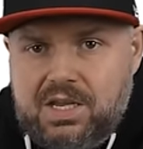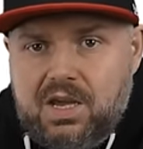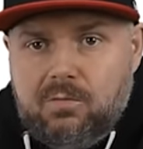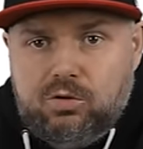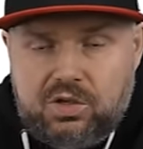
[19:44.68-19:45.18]
of
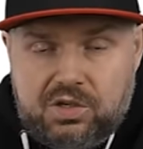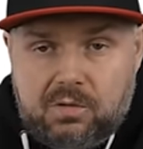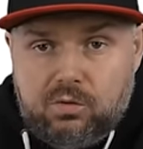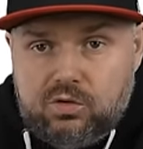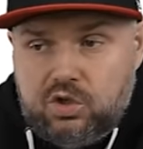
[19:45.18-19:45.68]
these
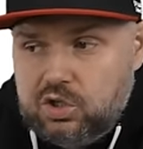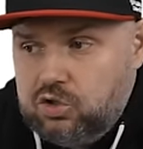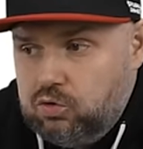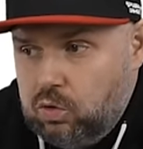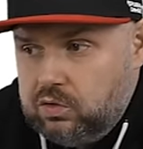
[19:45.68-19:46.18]
frequencies,
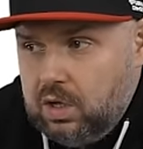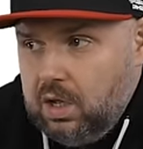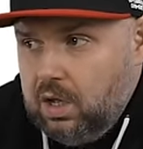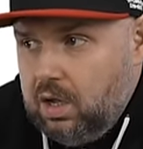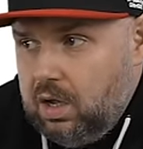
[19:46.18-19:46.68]
or
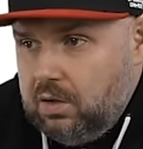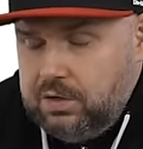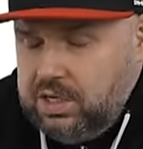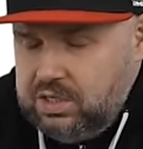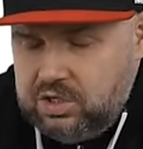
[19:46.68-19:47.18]
rather,
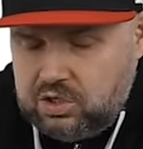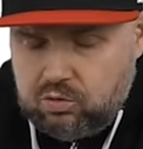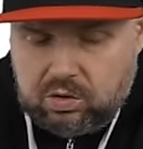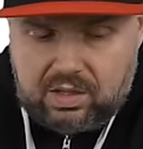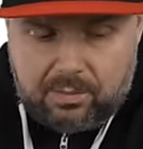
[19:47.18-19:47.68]
not
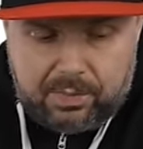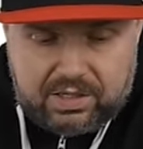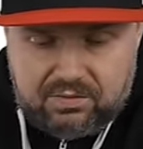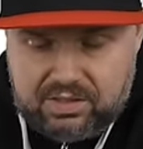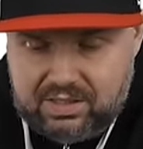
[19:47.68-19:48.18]
frequencies, but
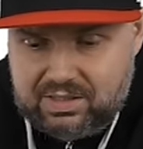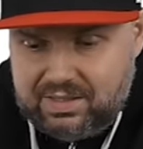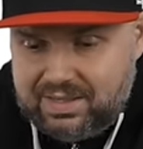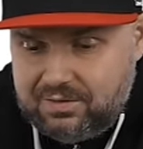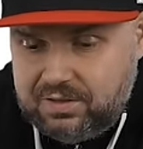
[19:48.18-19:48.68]
productive,
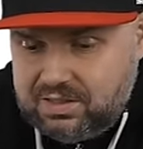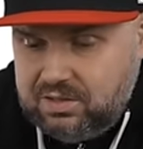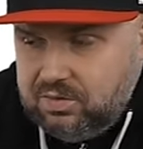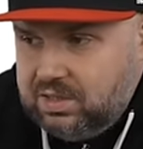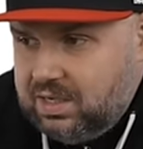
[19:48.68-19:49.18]
effective, and
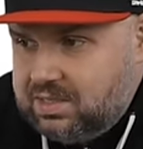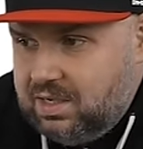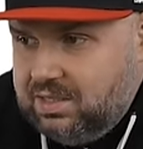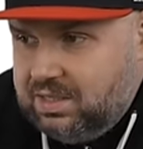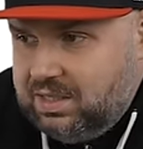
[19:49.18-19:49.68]
other
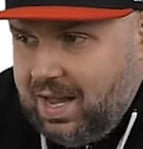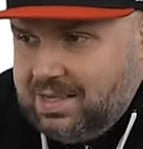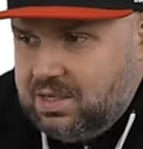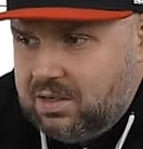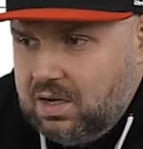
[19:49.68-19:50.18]
cores,
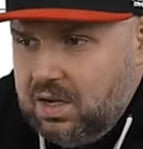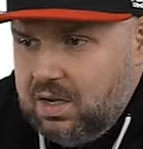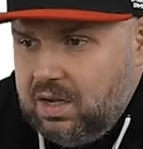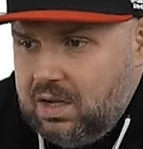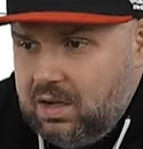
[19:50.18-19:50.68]
it
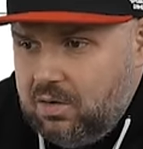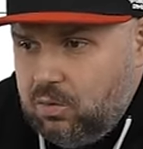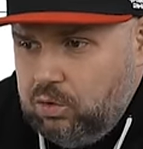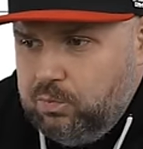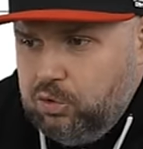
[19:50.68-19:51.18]
will show us
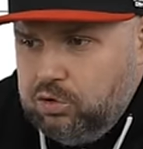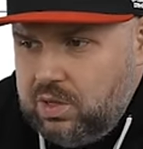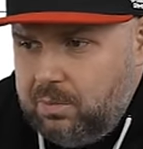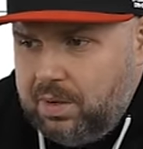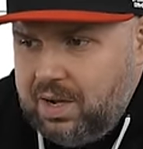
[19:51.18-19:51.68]
that it works
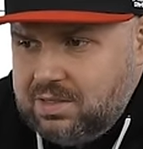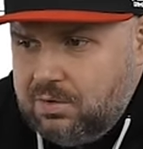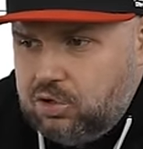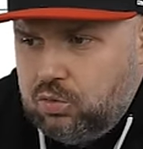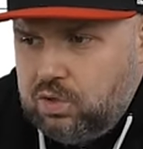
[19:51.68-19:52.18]
at the
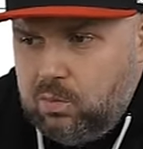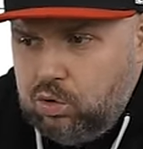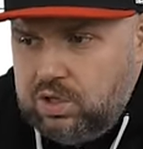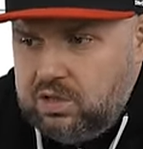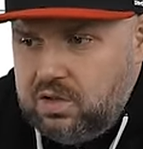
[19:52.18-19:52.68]
horizon level of
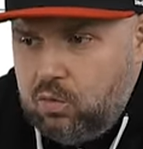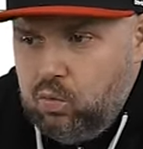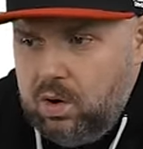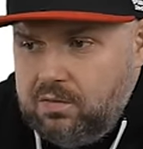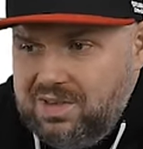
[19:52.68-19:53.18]
seven
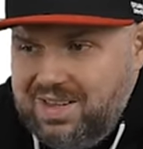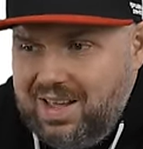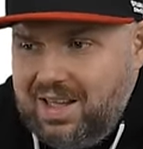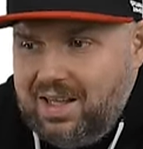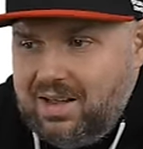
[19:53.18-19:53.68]
thousand eighty
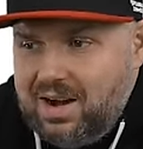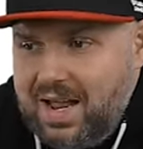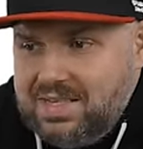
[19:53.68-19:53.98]
X.